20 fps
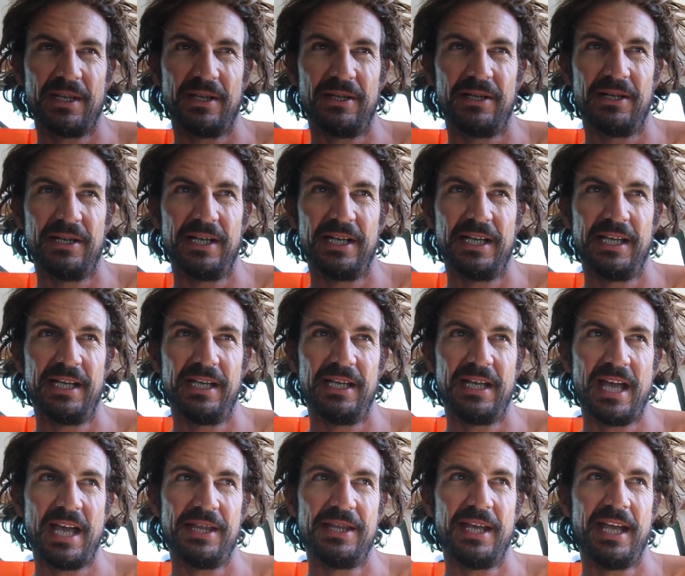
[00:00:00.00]
I
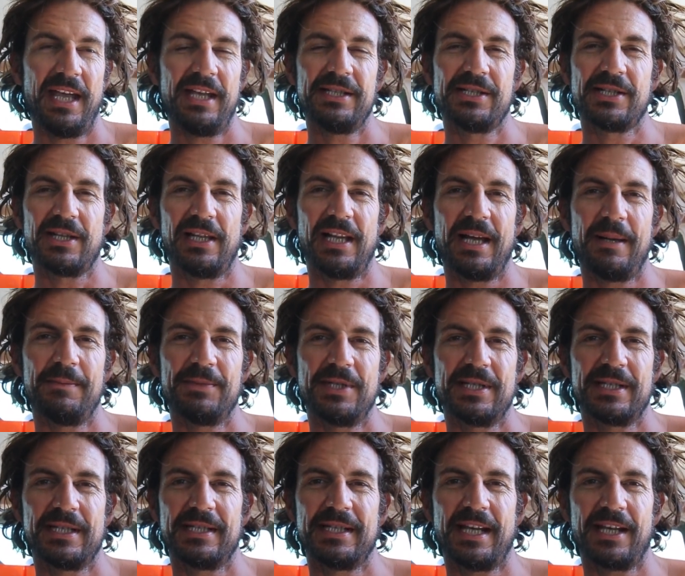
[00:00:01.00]
had the headsail up
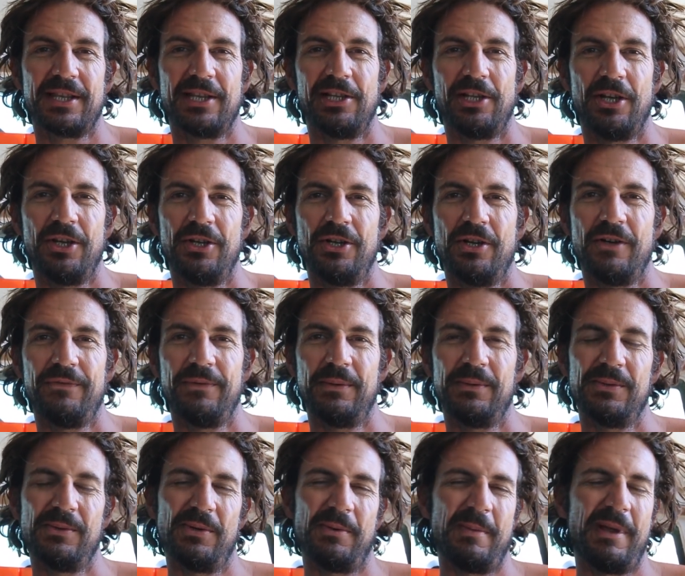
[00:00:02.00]
just to take the load off.
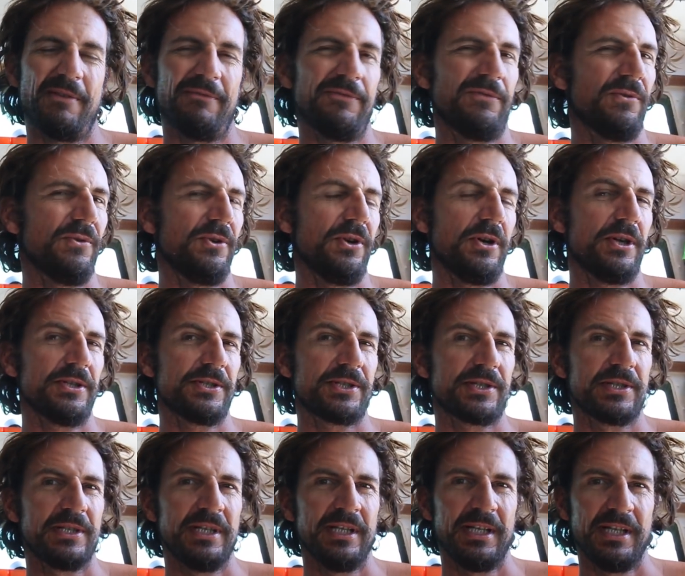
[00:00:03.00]
We were doing about four
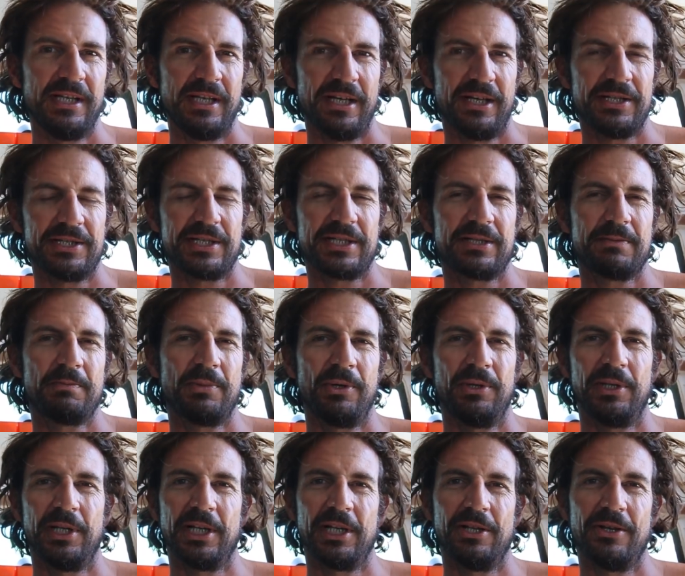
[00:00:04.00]
knots that's just
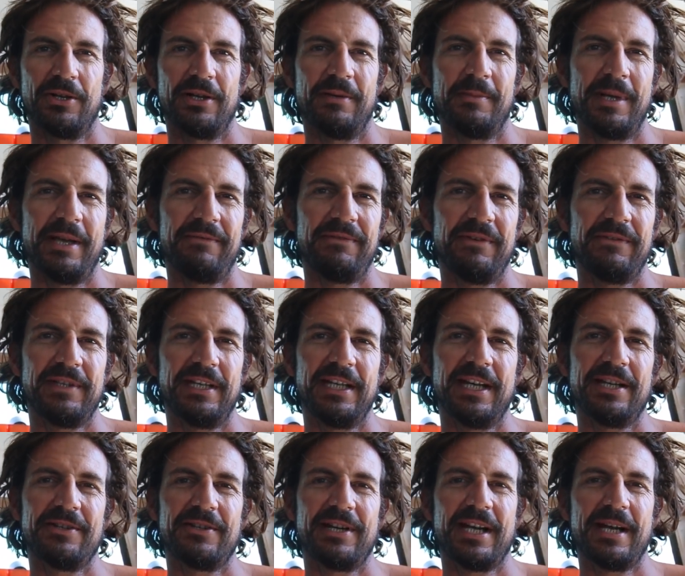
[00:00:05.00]
pootling along at about
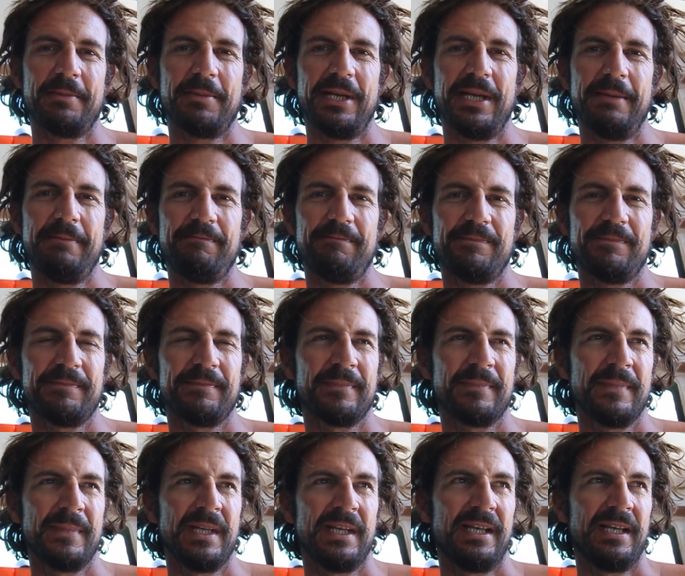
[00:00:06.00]
1500 RPM
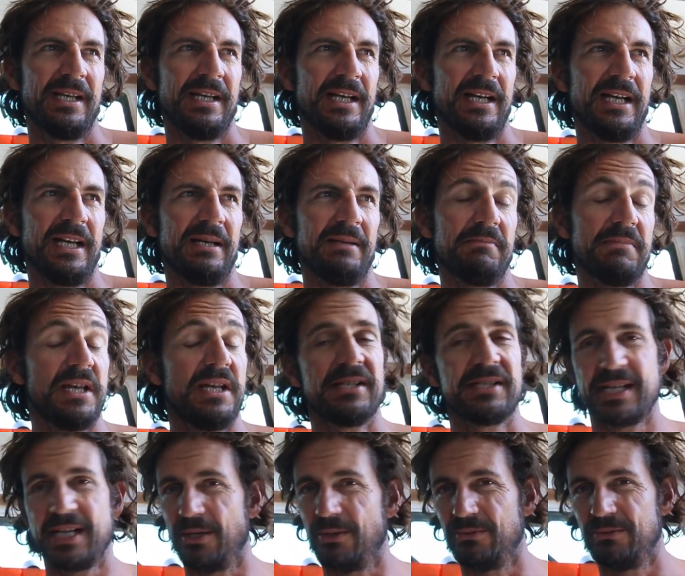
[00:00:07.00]
um, and
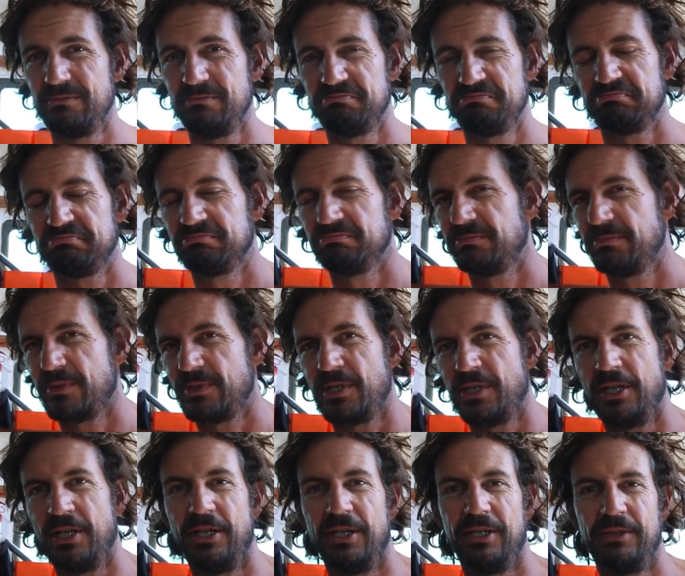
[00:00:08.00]
it's held.
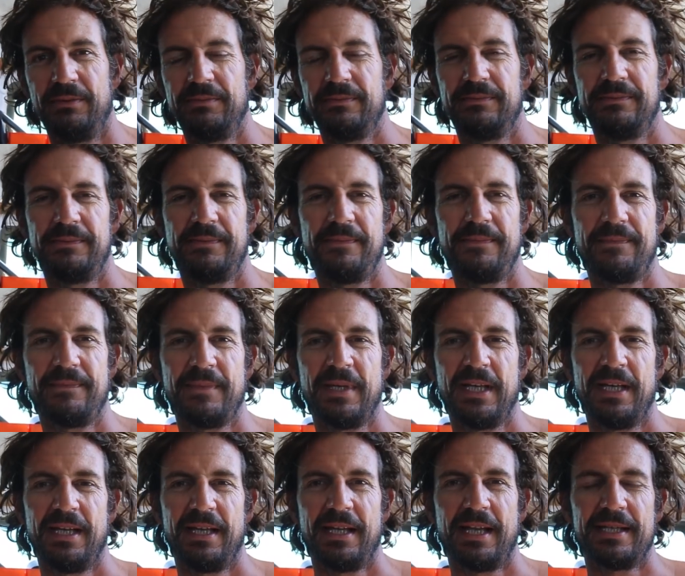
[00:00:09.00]
So
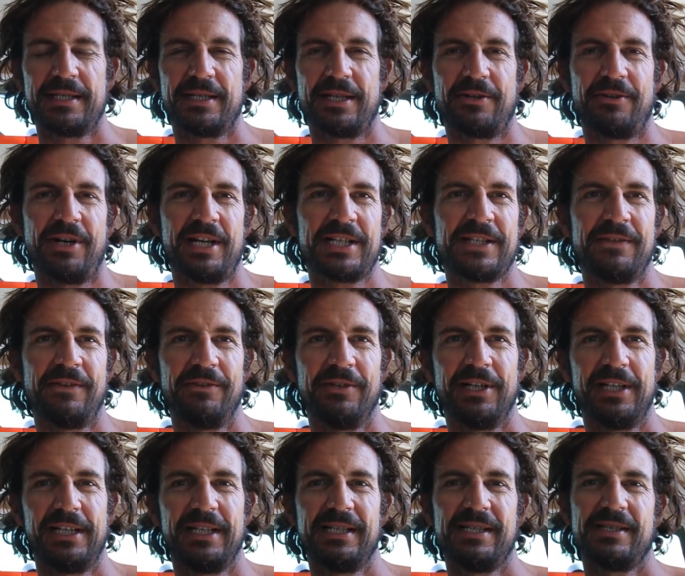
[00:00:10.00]
that's the crux of it
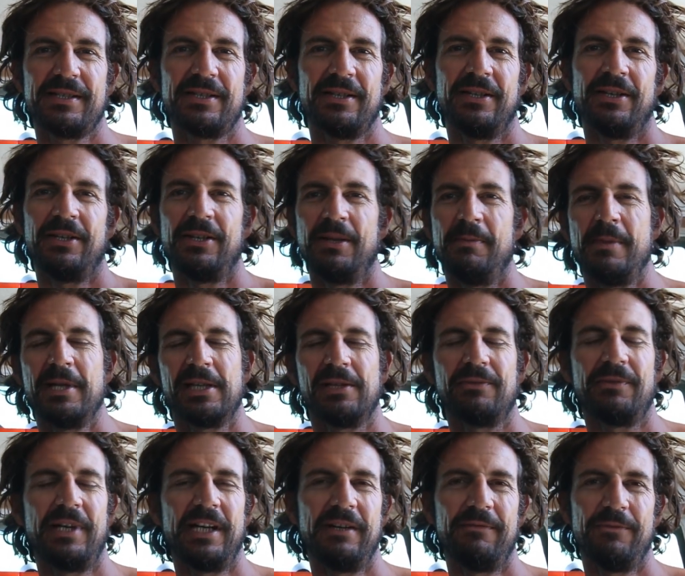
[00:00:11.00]
really. So the
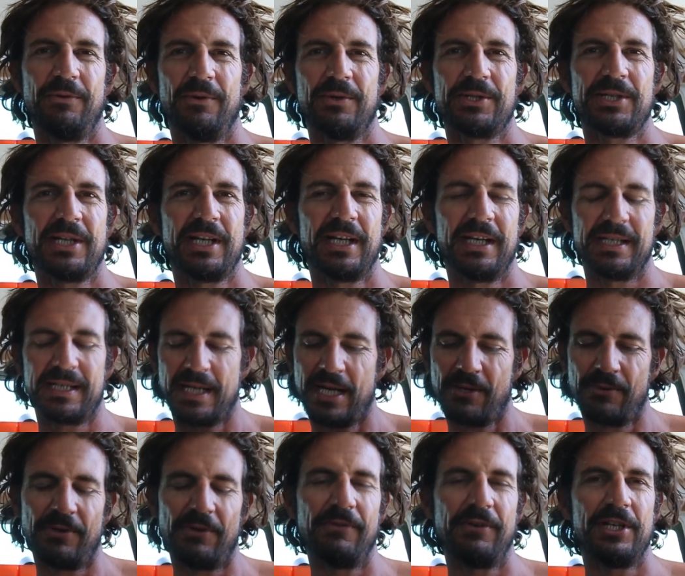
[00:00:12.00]
metal reinforcing has
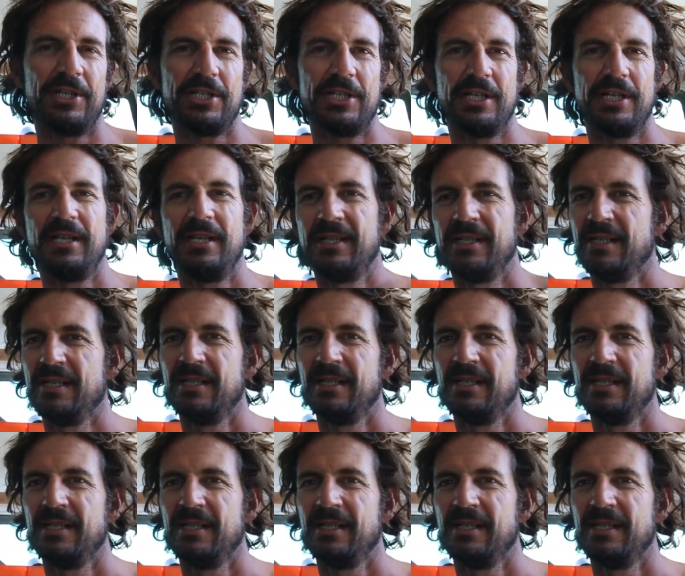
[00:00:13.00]
held it rigid.